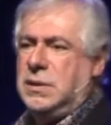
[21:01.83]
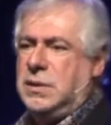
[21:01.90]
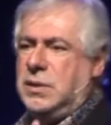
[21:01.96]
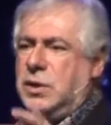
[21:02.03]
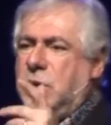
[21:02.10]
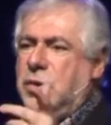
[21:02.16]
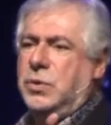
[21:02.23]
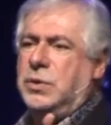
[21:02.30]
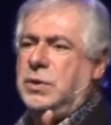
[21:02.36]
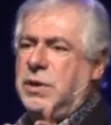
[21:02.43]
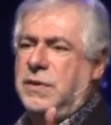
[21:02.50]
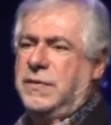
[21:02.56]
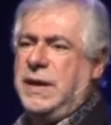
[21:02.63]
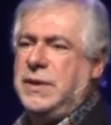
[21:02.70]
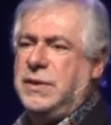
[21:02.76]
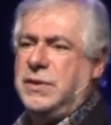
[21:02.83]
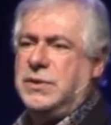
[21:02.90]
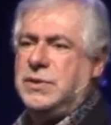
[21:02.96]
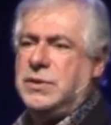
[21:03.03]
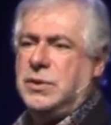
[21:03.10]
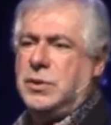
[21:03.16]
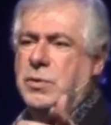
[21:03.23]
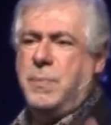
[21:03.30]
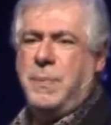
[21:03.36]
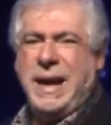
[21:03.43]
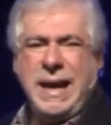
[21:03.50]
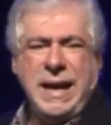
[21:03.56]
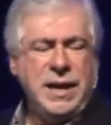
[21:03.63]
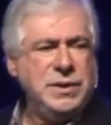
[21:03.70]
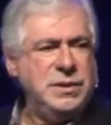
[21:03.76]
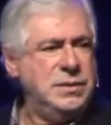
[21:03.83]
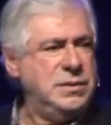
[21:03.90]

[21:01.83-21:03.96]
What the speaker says: the good of others who are bad?